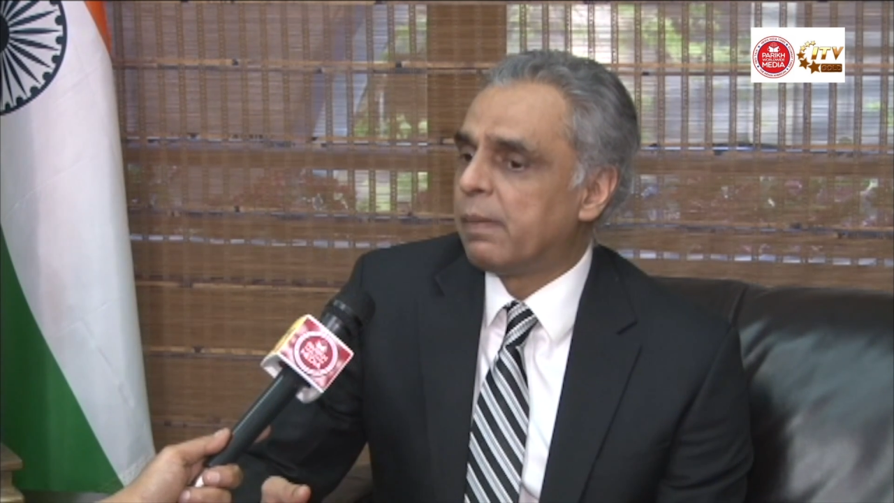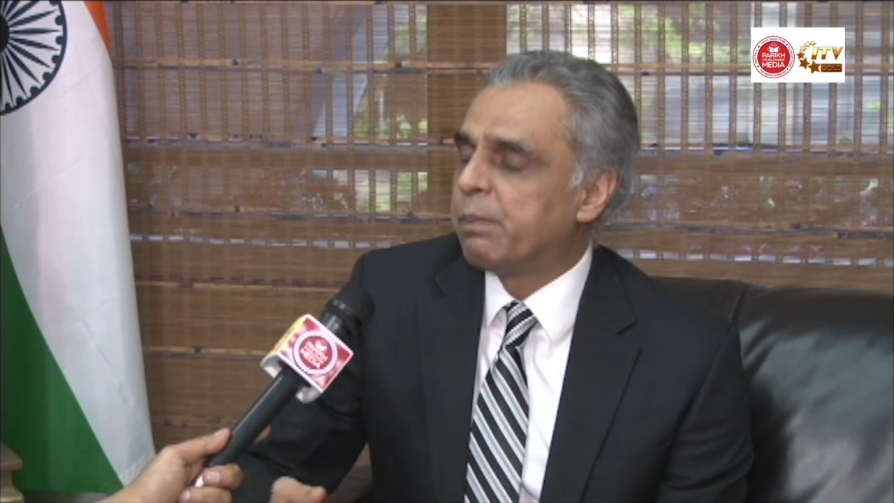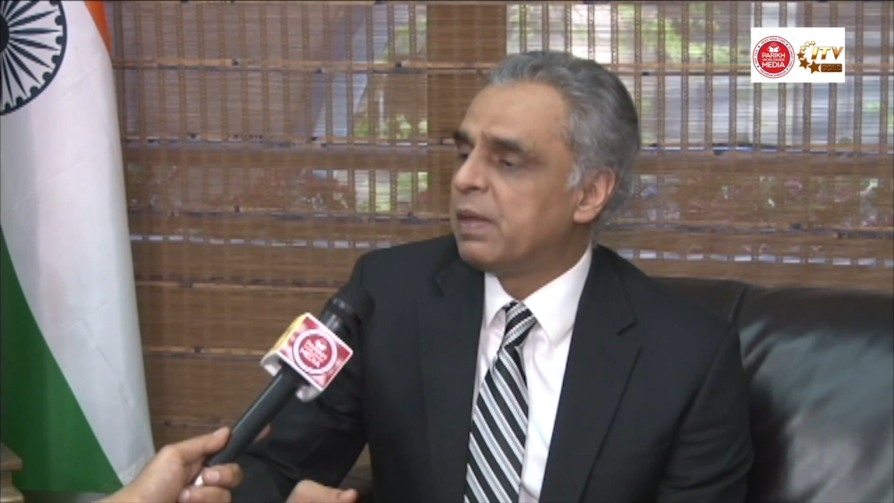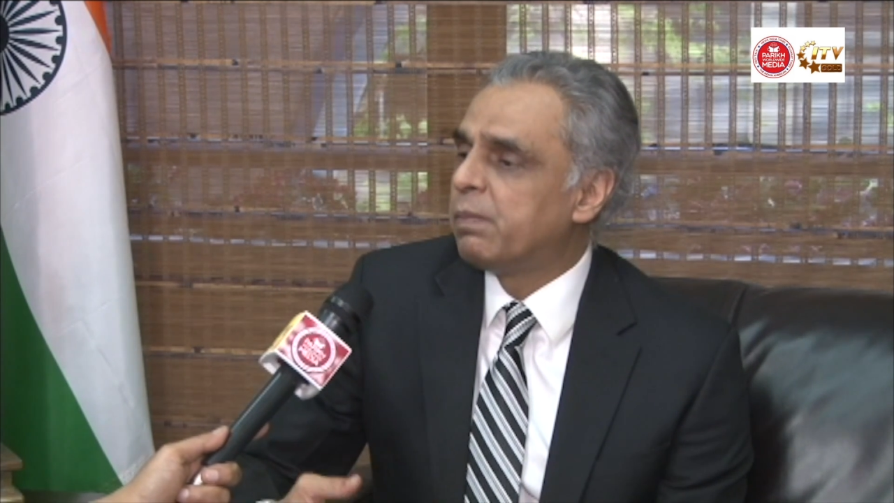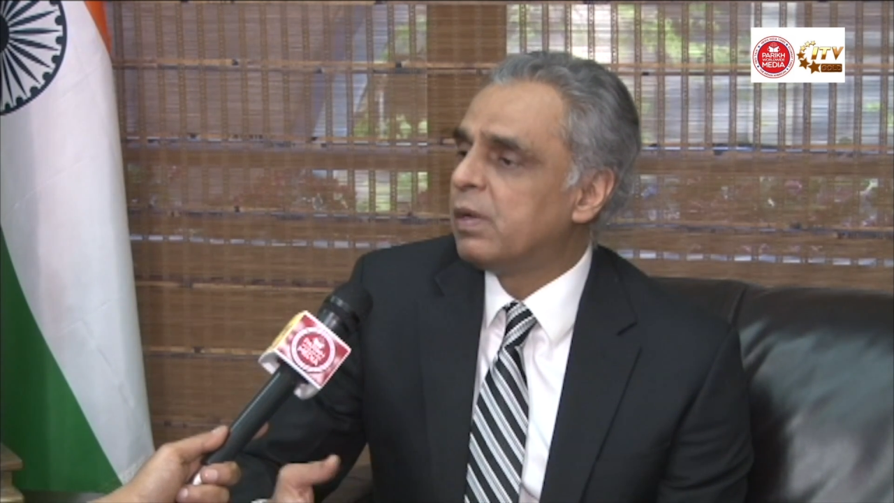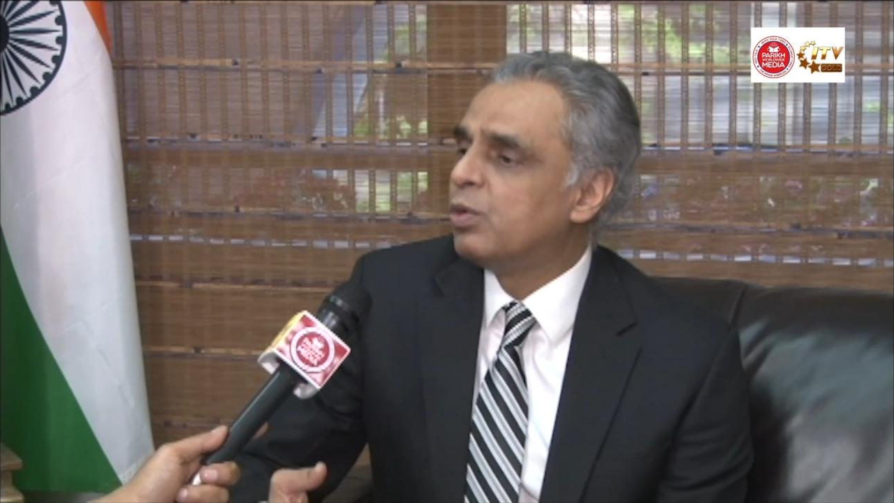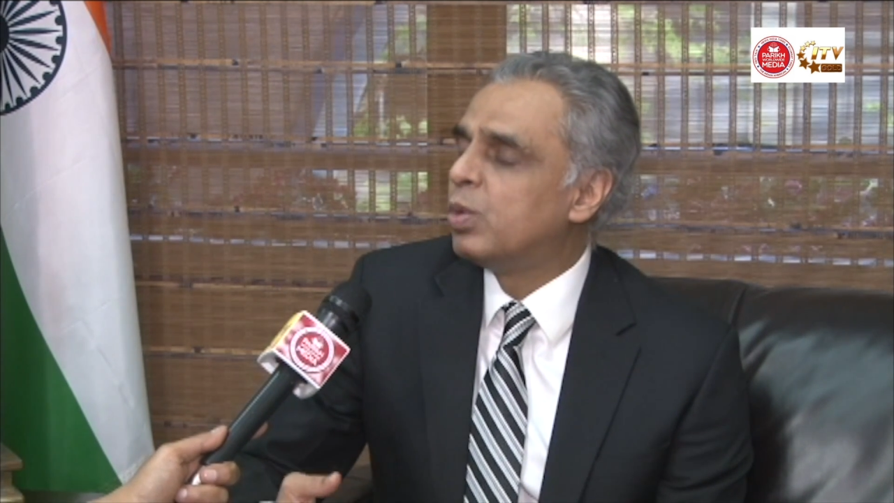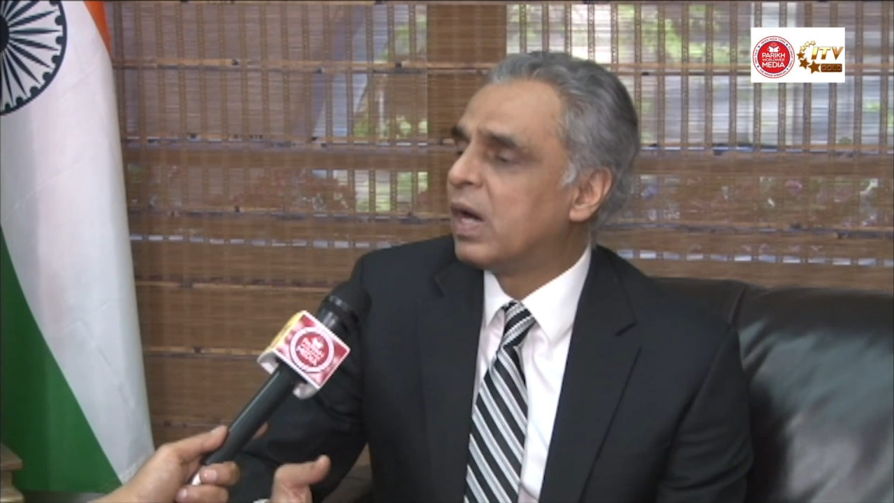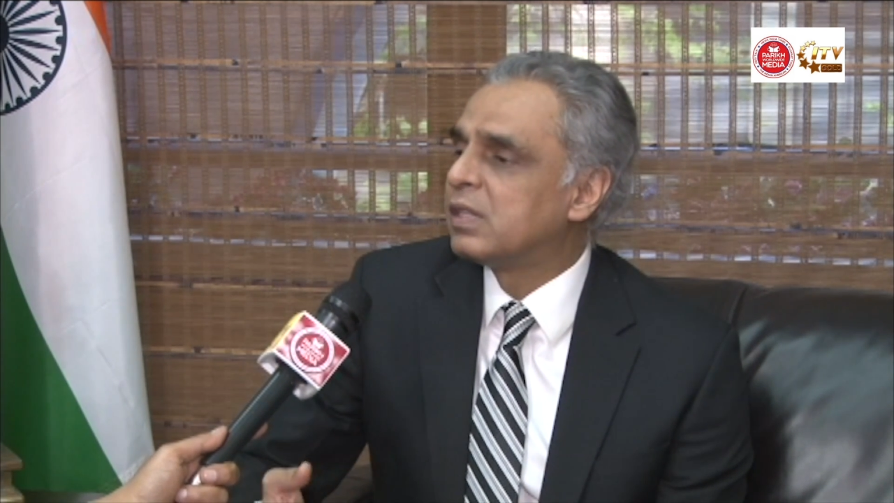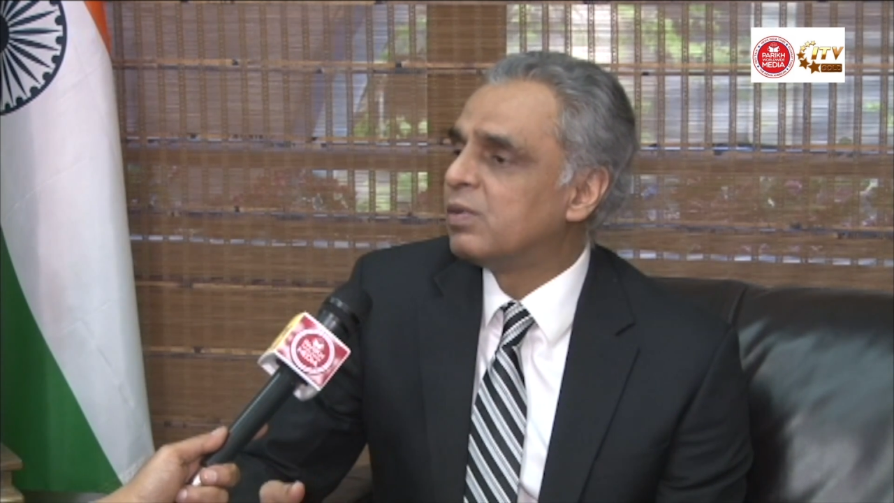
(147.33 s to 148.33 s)
people
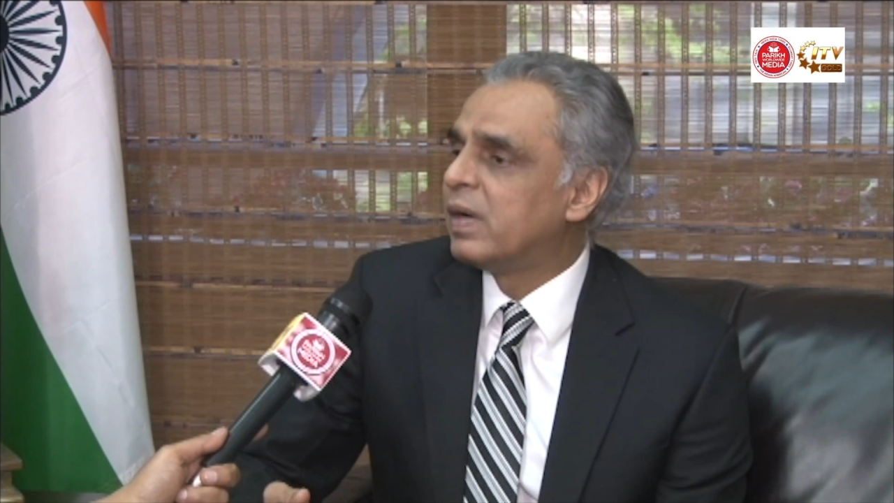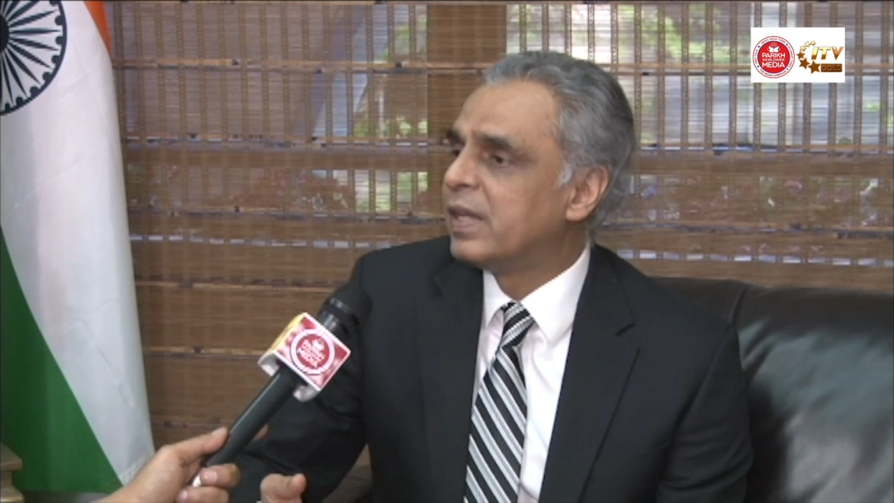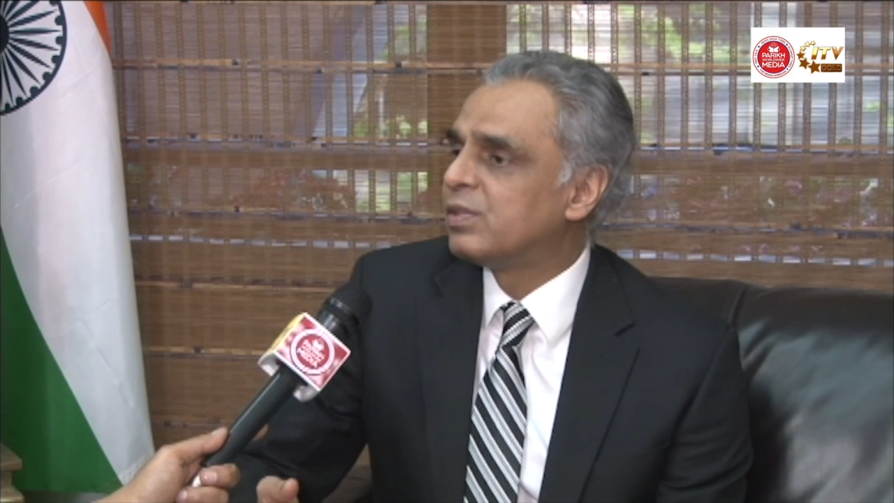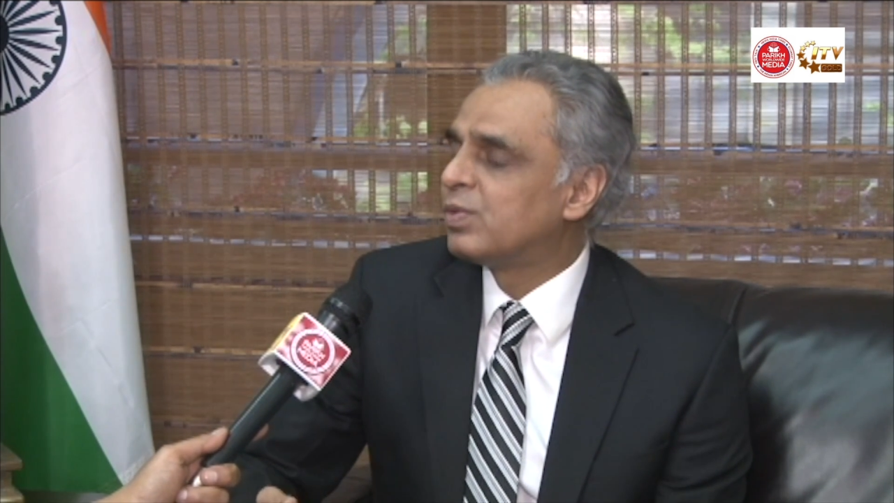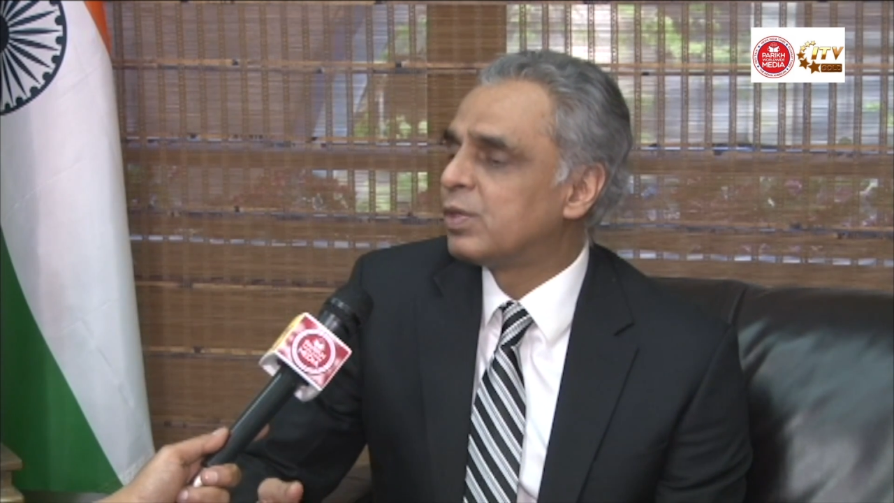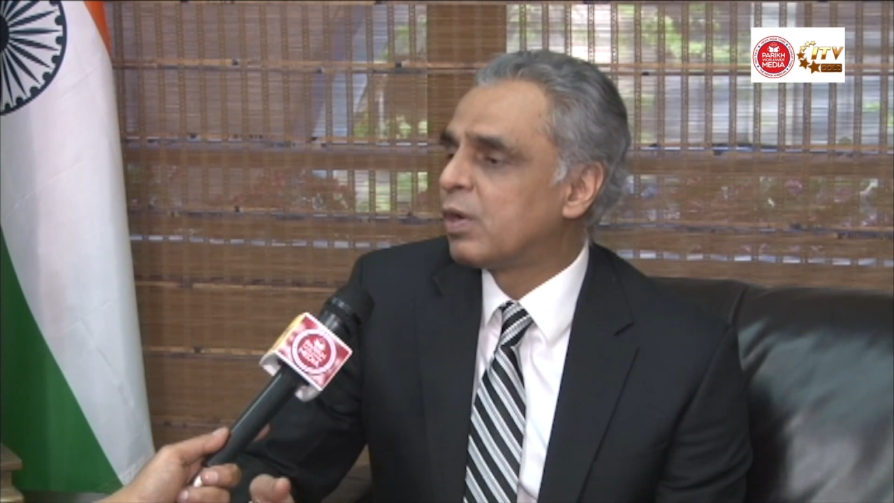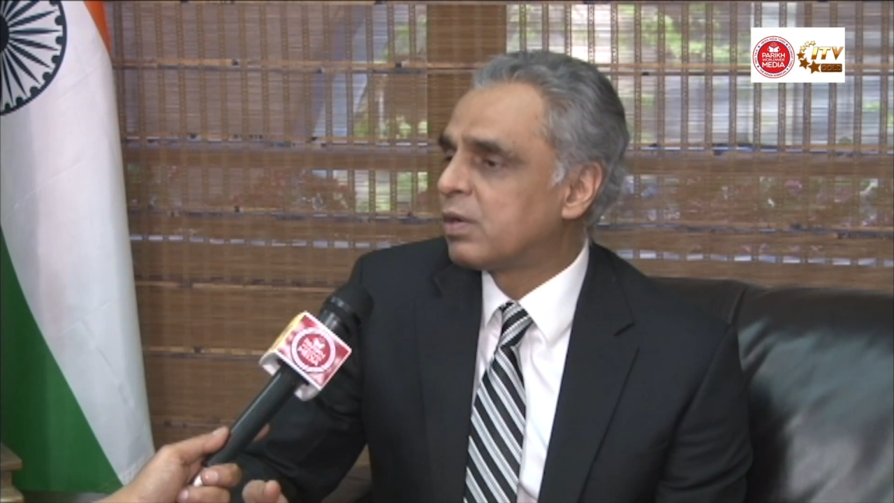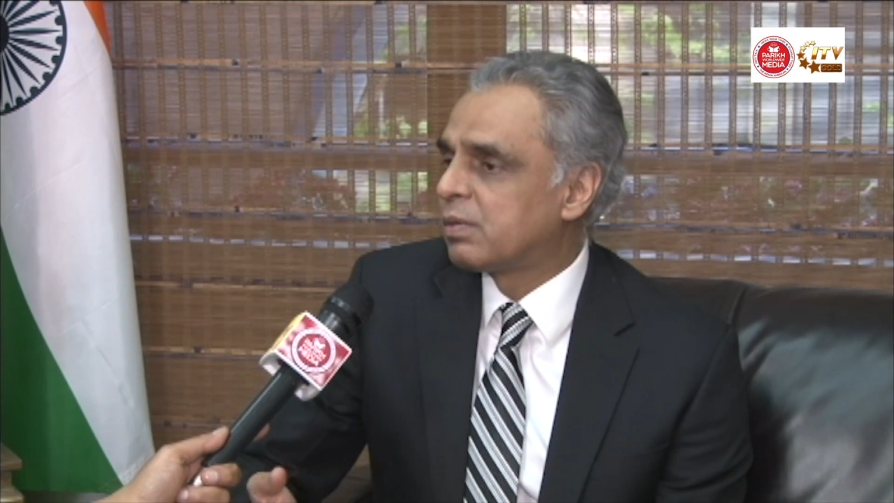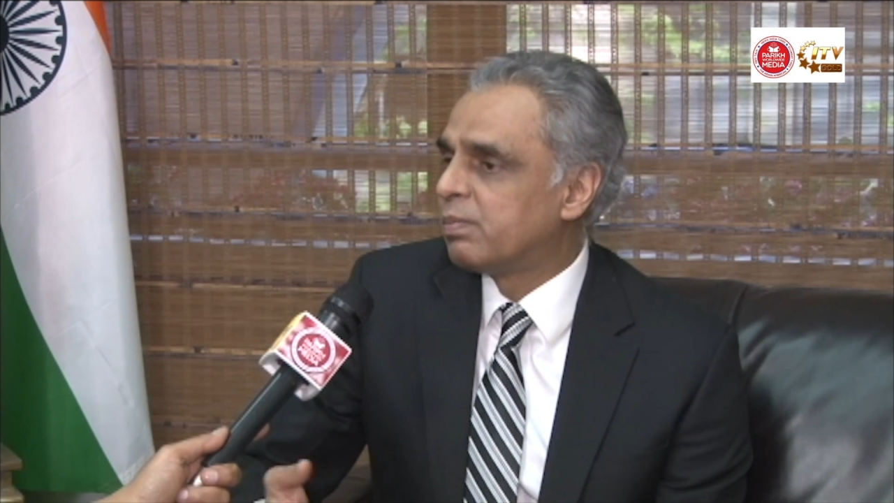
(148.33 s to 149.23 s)
who otherwise would not